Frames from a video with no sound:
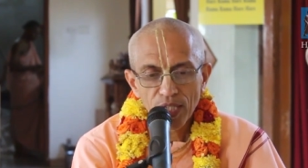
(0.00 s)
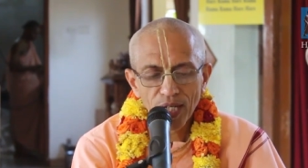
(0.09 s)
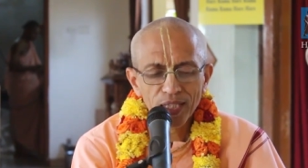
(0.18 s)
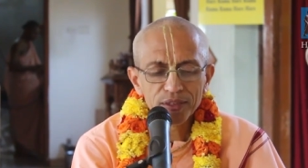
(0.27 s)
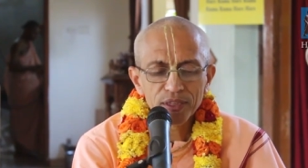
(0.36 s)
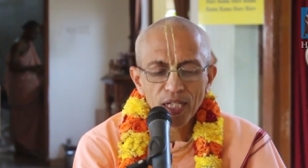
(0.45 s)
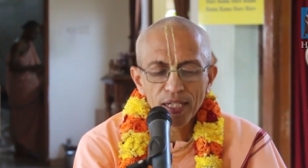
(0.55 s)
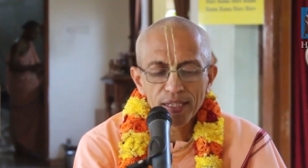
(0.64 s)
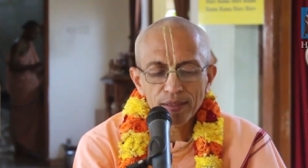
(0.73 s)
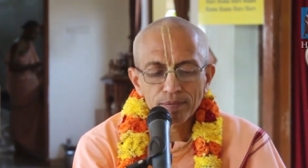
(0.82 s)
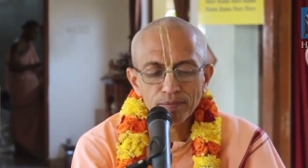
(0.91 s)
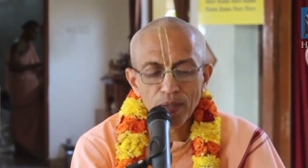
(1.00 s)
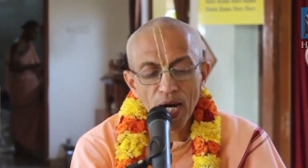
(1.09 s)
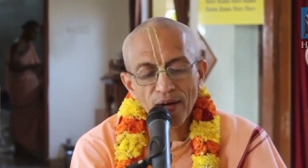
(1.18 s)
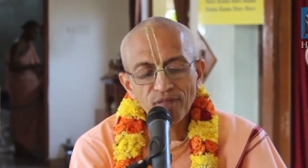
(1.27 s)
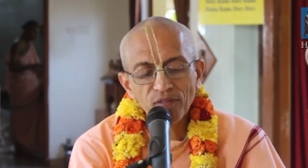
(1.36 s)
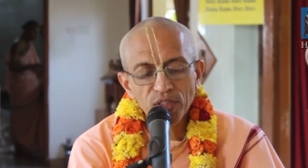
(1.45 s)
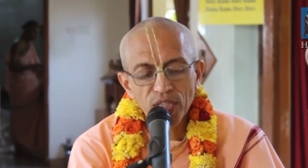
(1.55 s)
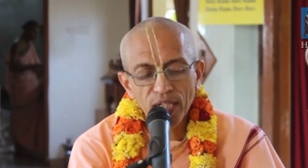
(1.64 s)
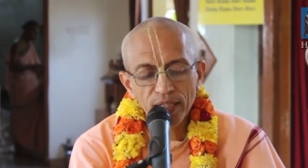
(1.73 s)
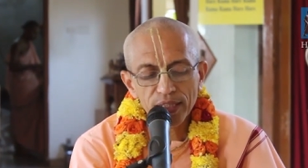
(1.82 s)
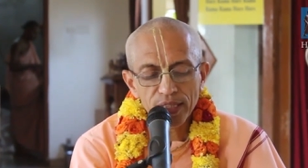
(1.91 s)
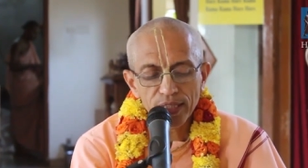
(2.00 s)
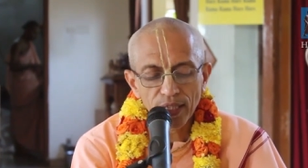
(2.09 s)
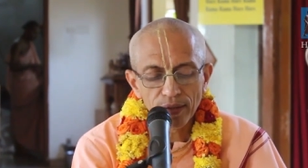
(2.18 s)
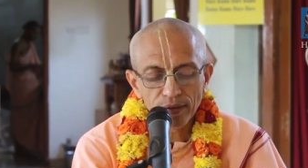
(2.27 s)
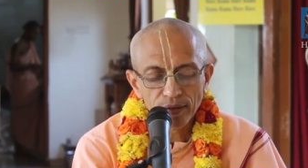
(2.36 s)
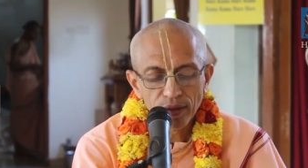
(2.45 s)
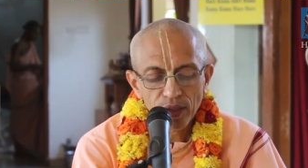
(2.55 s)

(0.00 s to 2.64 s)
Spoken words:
Acharya mam vijaniyan.